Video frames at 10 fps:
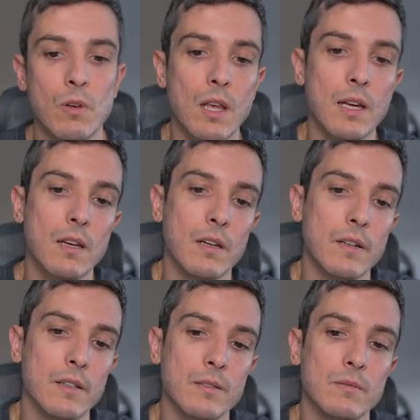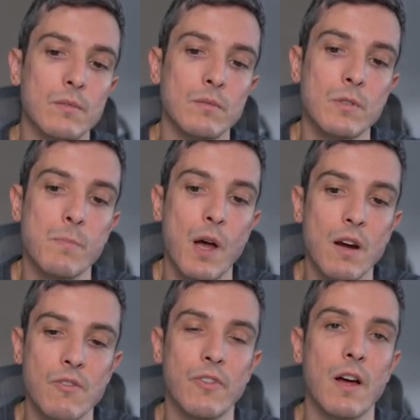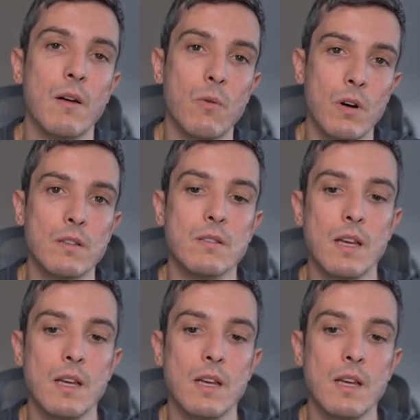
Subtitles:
like a Spotify, where it's